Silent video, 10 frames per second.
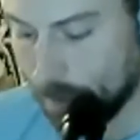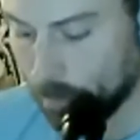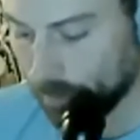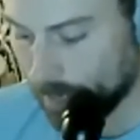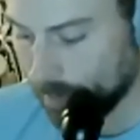
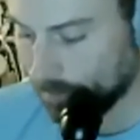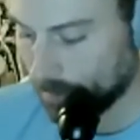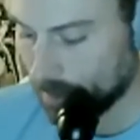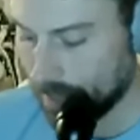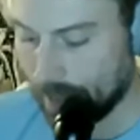
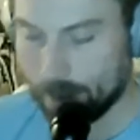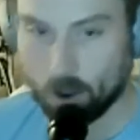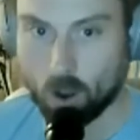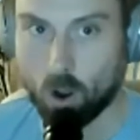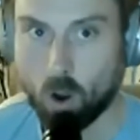believed that
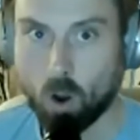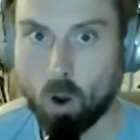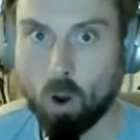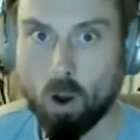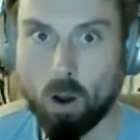
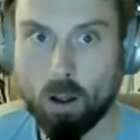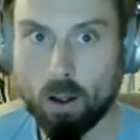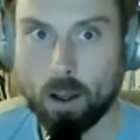all